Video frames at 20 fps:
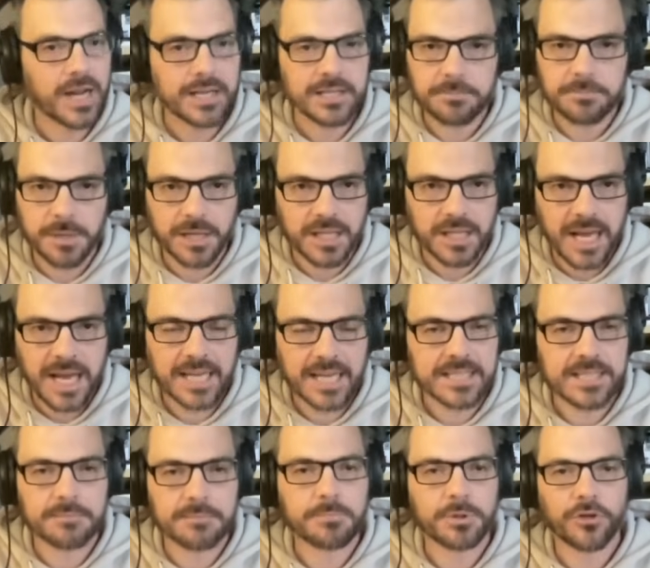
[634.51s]
Hizballah
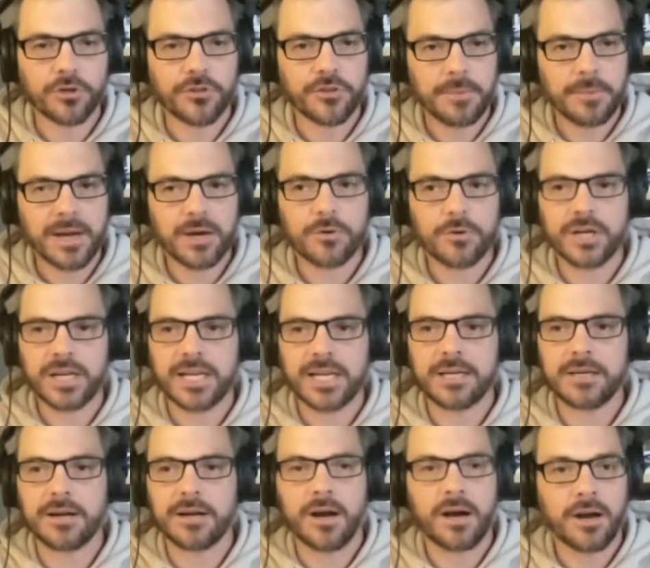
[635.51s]
hasn't pulled them out
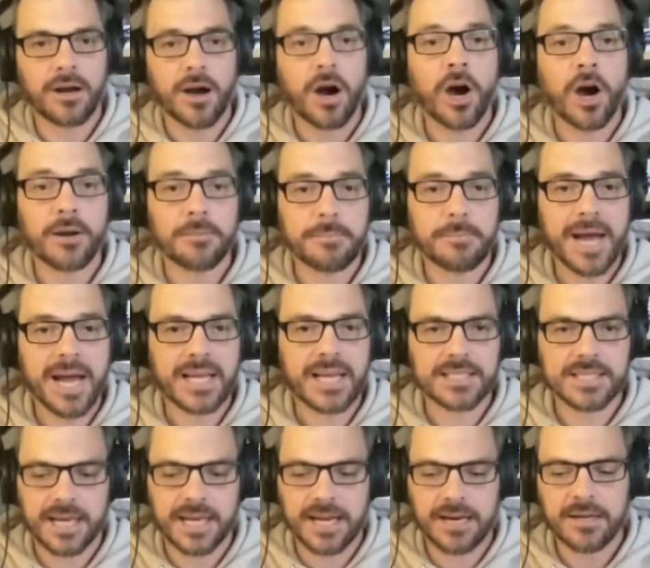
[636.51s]
in en
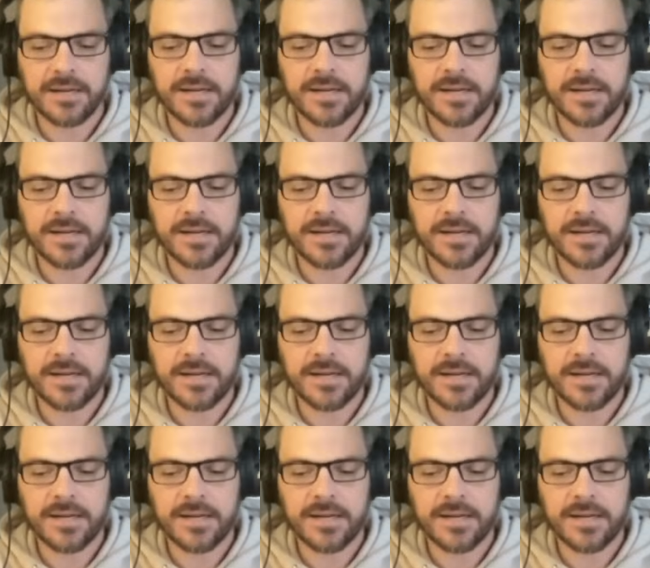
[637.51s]
masse yet.